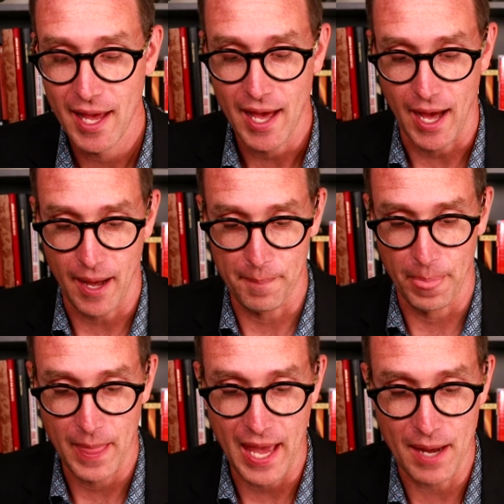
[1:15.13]
And
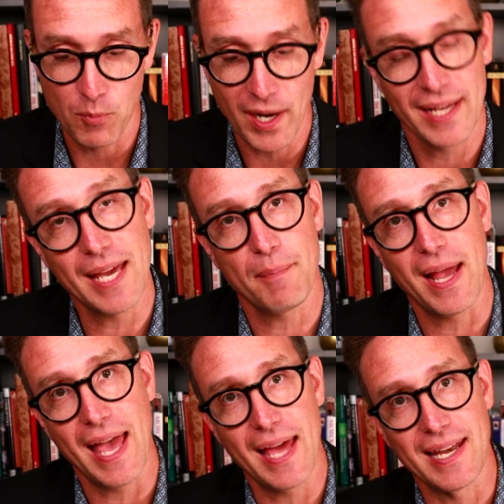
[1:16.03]
when I get my
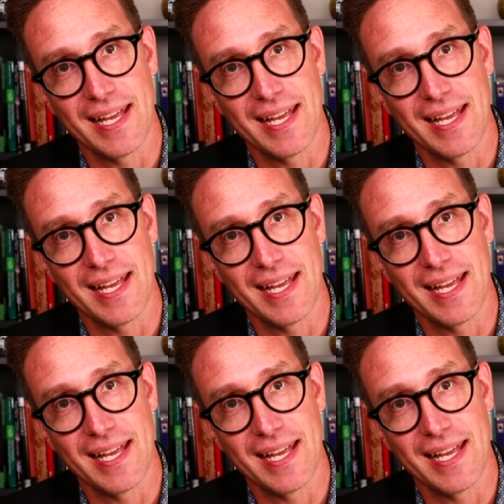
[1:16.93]
head